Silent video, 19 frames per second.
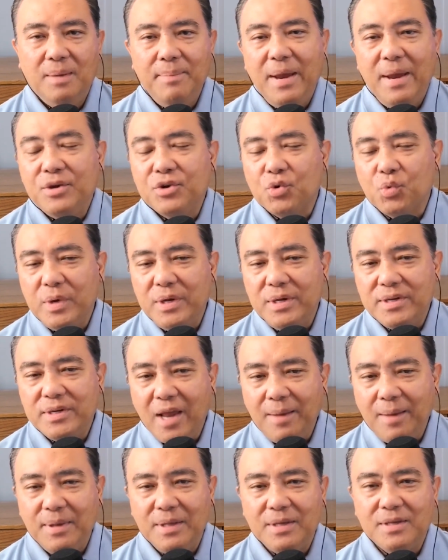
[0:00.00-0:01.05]
Major
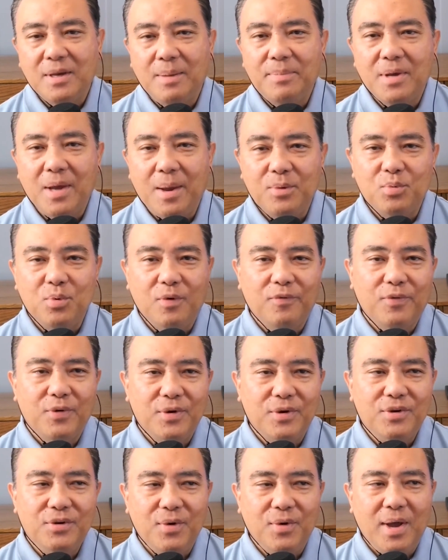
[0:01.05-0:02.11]
restatements, sometimes
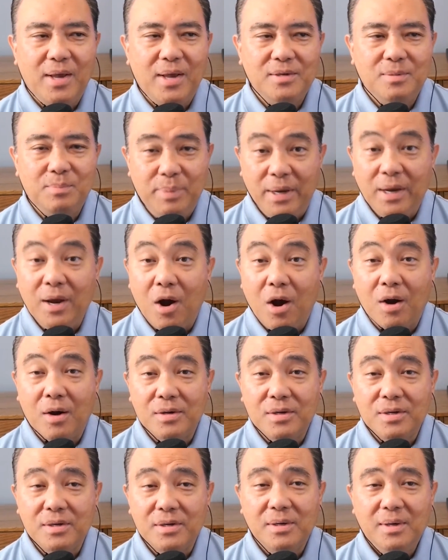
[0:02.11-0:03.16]
referred to as big
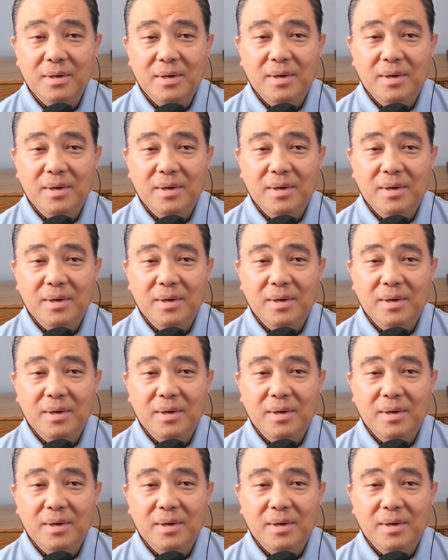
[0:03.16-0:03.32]
R's.